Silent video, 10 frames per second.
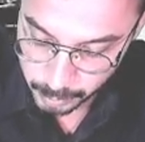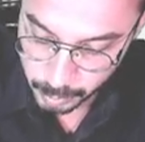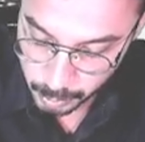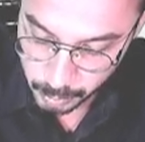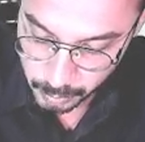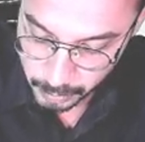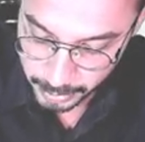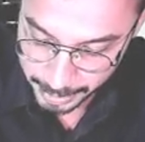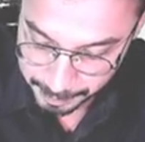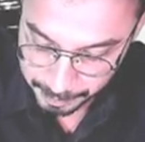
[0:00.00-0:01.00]
2
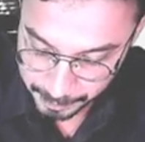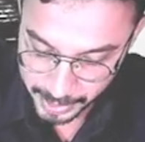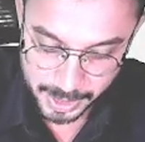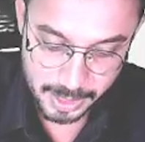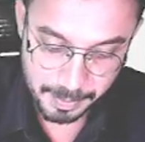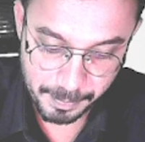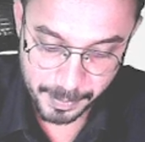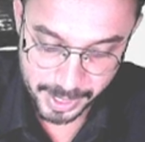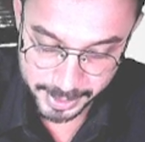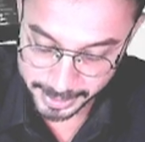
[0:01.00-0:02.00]
ml
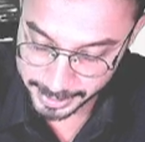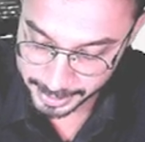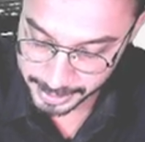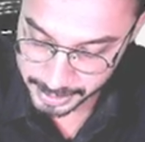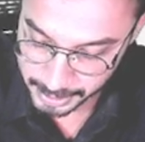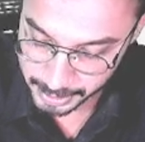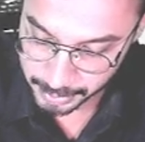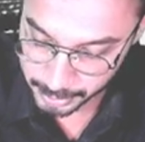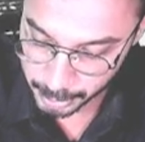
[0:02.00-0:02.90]
per kg, the